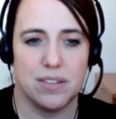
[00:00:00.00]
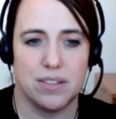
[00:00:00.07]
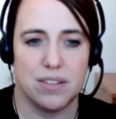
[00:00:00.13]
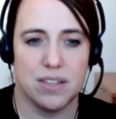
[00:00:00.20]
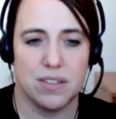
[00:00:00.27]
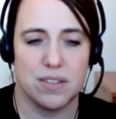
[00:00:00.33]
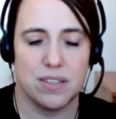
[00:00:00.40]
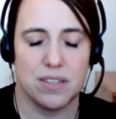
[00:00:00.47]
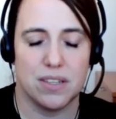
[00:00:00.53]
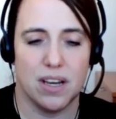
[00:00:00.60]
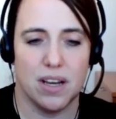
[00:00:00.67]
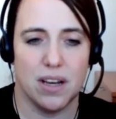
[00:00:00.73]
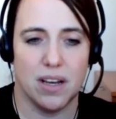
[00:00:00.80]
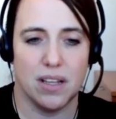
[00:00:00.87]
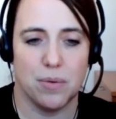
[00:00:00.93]
just
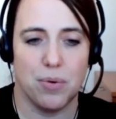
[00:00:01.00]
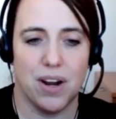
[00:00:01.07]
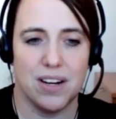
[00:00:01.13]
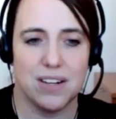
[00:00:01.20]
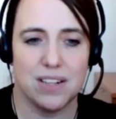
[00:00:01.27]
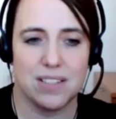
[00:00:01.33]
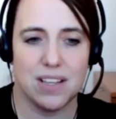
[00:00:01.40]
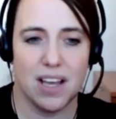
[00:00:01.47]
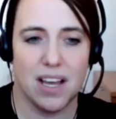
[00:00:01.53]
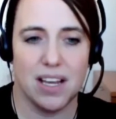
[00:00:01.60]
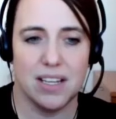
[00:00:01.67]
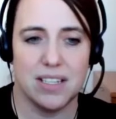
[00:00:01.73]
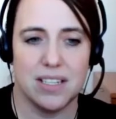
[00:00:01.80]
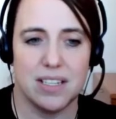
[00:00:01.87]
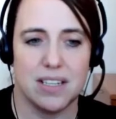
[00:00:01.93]
on the prior
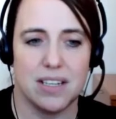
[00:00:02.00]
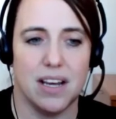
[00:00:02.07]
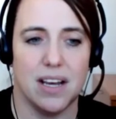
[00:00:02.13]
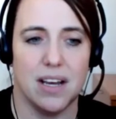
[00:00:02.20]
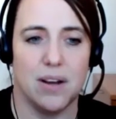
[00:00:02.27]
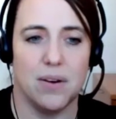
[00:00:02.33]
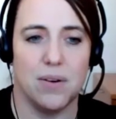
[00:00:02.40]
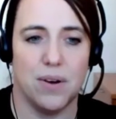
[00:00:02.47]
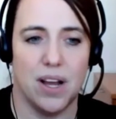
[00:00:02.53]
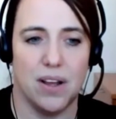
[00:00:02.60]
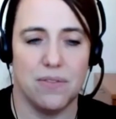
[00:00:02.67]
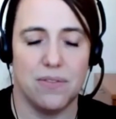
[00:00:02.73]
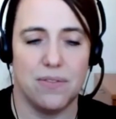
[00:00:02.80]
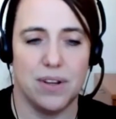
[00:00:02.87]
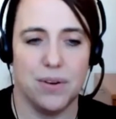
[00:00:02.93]
slide, and
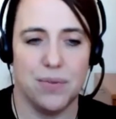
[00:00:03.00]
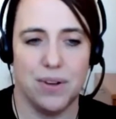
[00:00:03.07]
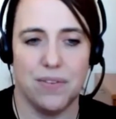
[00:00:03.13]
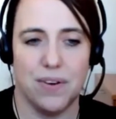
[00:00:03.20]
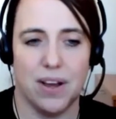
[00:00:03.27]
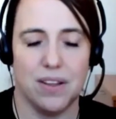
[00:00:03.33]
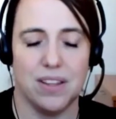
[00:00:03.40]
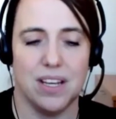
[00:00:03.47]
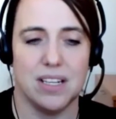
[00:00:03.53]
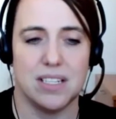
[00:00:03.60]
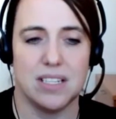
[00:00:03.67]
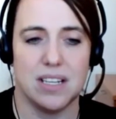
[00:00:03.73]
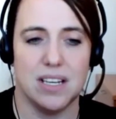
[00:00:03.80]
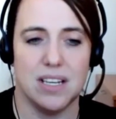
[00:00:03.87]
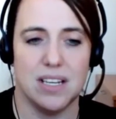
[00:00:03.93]
we found
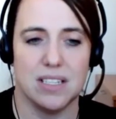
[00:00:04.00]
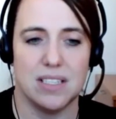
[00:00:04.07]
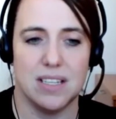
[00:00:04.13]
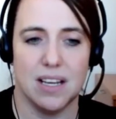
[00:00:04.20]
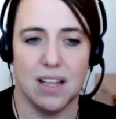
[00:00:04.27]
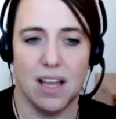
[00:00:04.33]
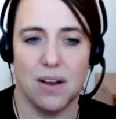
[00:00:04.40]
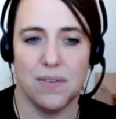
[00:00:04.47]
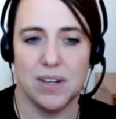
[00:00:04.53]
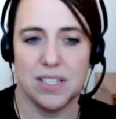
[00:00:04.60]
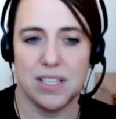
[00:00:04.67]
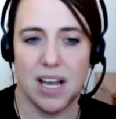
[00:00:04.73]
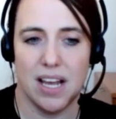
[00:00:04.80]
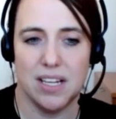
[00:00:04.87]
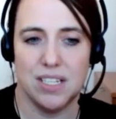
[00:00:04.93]
that his CLL
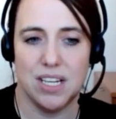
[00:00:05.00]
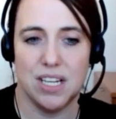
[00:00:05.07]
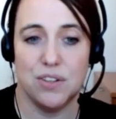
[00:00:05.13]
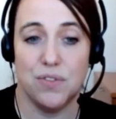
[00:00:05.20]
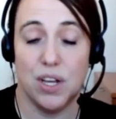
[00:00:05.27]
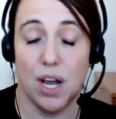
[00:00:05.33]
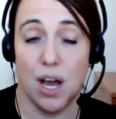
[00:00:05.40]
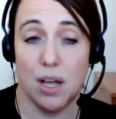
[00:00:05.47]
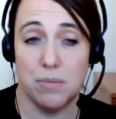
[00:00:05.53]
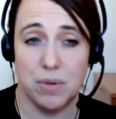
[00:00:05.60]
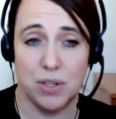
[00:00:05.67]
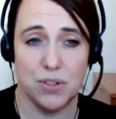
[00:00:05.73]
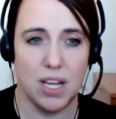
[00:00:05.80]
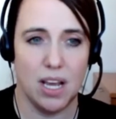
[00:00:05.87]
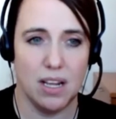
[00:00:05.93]
was IGHV
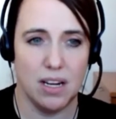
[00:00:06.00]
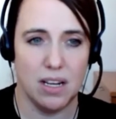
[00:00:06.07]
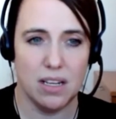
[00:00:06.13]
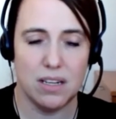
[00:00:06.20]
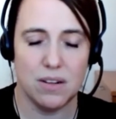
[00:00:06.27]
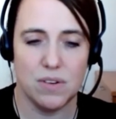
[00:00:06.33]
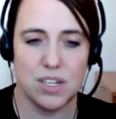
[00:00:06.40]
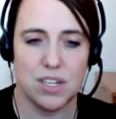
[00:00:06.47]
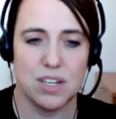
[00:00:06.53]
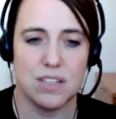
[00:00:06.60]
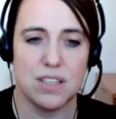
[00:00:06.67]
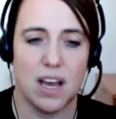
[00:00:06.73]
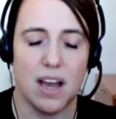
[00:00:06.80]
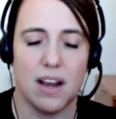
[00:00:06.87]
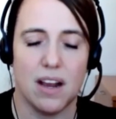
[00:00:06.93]
unmutated, which is
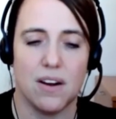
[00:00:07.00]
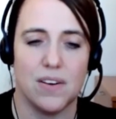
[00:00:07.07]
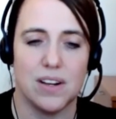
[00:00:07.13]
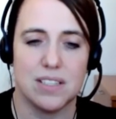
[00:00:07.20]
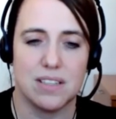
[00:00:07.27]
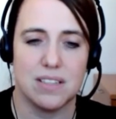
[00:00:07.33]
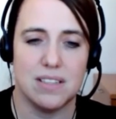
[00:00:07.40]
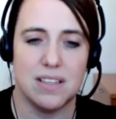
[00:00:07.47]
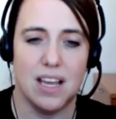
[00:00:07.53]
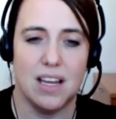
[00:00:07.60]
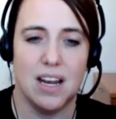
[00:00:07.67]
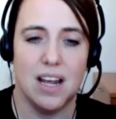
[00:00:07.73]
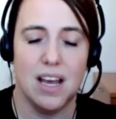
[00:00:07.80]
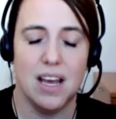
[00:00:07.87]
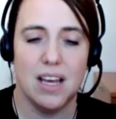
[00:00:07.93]
the higher risk
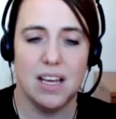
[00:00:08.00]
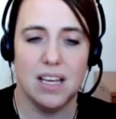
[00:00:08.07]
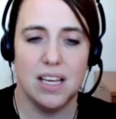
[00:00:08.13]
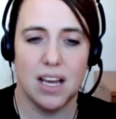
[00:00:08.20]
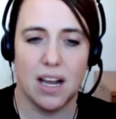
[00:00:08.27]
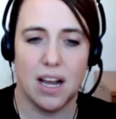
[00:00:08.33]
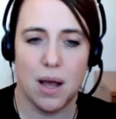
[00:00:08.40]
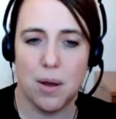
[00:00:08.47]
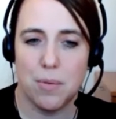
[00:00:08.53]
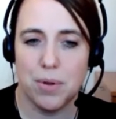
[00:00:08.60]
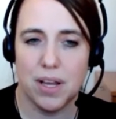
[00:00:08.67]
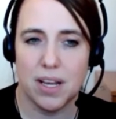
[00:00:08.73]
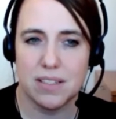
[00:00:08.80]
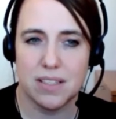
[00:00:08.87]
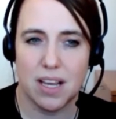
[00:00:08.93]
state. He had
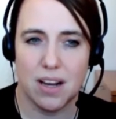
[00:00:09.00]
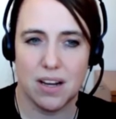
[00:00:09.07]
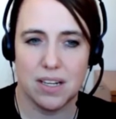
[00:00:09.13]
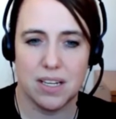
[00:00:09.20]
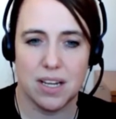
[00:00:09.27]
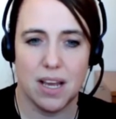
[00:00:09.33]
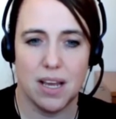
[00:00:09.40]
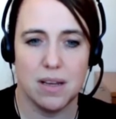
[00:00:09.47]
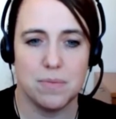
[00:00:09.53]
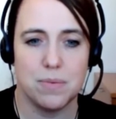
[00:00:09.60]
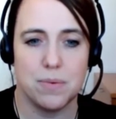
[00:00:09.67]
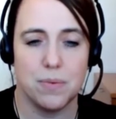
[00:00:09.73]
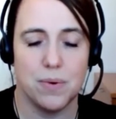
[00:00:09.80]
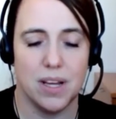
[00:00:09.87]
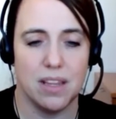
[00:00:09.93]
complex
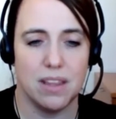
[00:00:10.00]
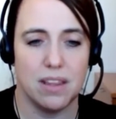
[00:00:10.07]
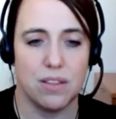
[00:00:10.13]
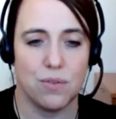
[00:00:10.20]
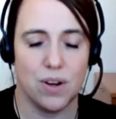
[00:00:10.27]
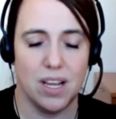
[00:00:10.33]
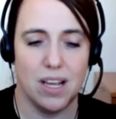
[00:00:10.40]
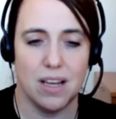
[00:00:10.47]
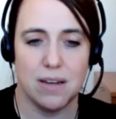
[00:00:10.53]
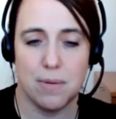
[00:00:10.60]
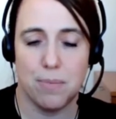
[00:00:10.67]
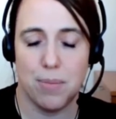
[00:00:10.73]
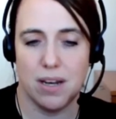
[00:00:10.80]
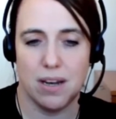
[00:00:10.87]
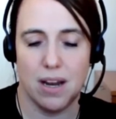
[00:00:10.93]
karyotype with 3
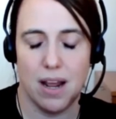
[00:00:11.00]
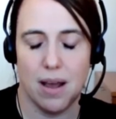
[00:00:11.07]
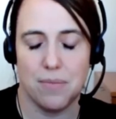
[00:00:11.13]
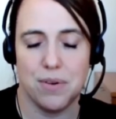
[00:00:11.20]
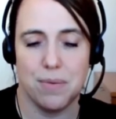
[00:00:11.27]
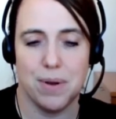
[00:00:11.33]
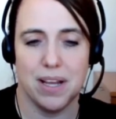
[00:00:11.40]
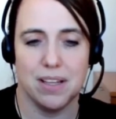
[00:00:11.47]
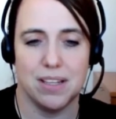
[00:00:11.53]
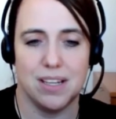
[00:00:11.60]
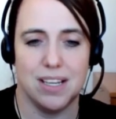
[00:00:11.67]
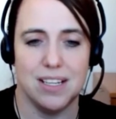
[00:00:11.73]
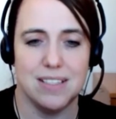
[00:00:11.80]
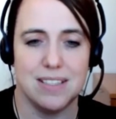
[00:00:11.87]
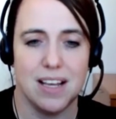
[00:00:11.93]
independent
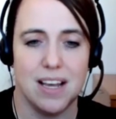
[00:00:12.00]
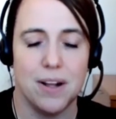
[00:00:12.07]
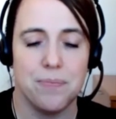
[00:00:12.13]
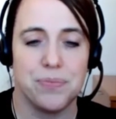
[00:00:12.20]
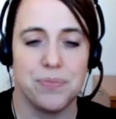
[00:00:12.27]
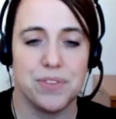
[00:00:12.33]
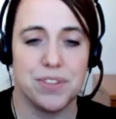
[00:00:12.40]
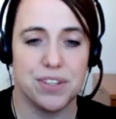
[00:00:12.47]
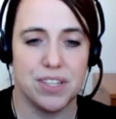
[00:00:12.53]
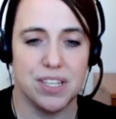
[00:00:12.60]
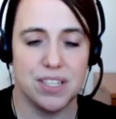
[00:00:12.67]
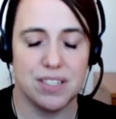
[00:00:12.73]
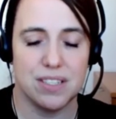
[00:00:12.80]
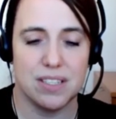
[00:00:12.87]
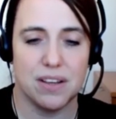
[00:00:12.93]
abnormalities,
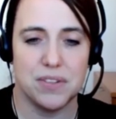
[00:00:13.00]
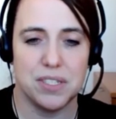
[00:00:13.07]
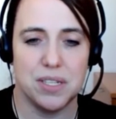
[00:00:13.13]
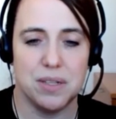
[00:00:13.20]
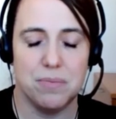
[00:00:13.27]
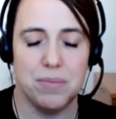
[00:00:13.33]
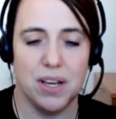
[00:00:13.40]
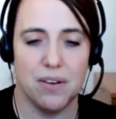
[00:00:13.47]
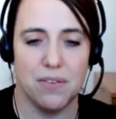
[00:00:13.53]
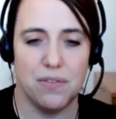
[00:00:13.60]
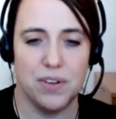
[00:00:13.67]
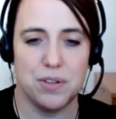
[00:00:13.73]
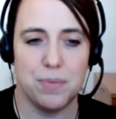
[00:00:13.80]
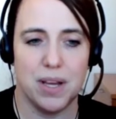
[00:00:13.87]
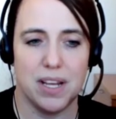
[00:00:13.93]
deletion 17p on
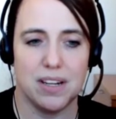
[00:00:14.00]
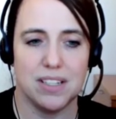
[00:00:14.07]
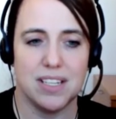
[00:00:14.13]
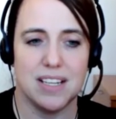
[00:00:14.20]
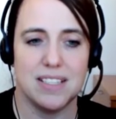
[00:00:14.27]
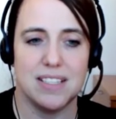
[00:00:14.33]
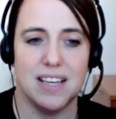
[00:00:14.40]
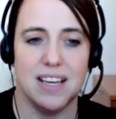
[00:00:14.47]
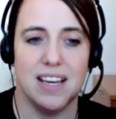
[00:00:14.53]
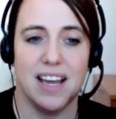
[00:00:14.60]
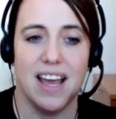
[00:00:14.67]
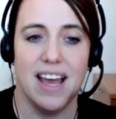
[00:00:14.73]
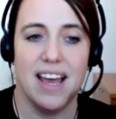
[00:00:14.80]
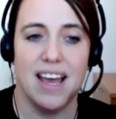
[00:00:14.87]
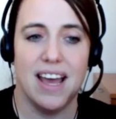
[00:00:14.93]
FISH panel testing,
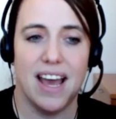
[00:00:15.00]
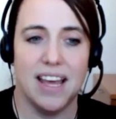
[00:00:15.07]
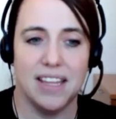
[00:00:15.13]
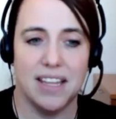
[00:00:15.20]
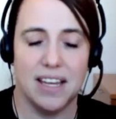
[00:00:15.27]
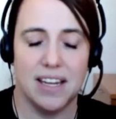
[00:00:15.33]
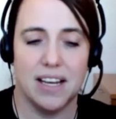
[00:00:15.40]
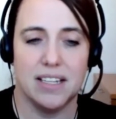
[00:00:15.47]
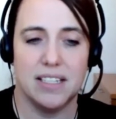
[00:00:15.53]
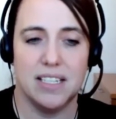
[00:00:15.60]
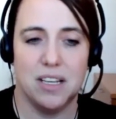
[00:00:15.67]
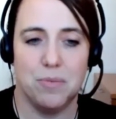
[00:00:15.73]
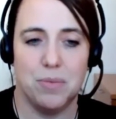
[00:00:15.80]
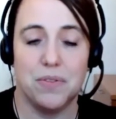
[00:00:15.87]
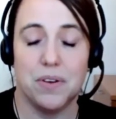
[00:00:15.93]
and then a
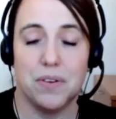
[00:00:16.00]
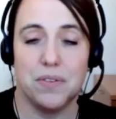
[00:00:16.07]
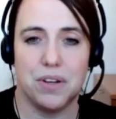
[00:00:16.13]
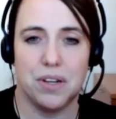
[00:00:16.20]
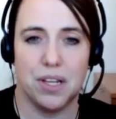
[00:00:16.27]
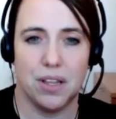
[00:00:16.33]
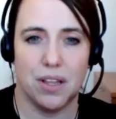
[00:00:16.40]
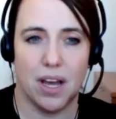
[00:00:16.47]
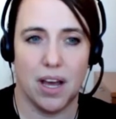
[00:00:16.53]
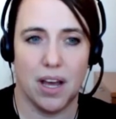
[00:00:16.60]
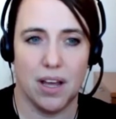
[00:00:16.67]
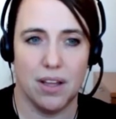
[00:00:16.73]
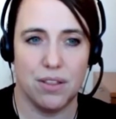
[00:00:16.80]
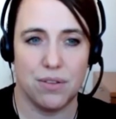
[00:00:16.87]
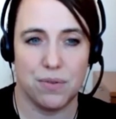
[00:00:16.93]

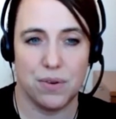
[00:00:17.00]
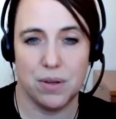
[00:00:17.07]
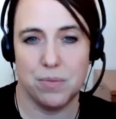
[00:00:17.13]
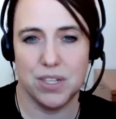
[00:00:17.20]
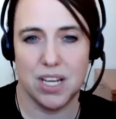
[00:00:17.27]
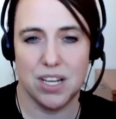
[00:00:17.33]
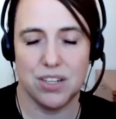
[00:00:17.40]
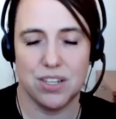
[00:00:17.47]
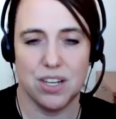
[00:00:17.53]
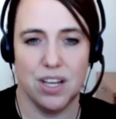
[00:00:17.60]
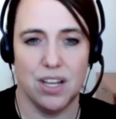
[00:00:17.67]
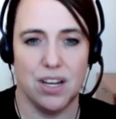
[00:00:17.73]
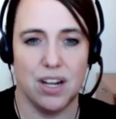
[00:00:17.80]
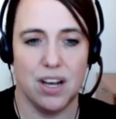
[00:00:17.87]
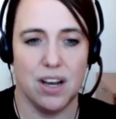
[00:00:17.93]
TP53
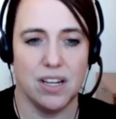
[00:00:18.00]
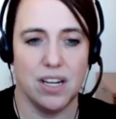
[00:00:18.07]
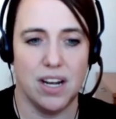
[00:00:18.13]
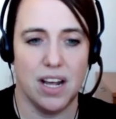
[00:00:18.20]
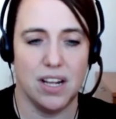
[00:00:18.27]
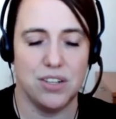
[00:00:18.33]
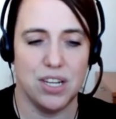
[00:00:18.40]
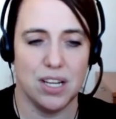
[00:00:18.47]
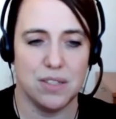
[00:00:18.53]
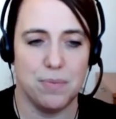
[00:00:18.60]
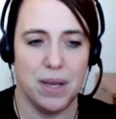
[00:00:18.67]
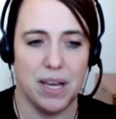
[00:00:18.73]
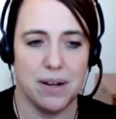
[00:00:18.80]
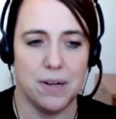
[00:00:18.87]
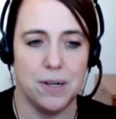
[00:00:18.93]
mutation on an NGS
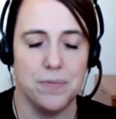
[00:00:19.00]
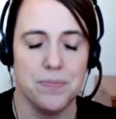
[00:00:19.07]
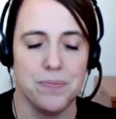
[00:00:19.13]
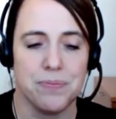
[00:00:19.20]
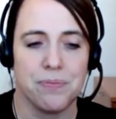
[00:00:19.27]
panel.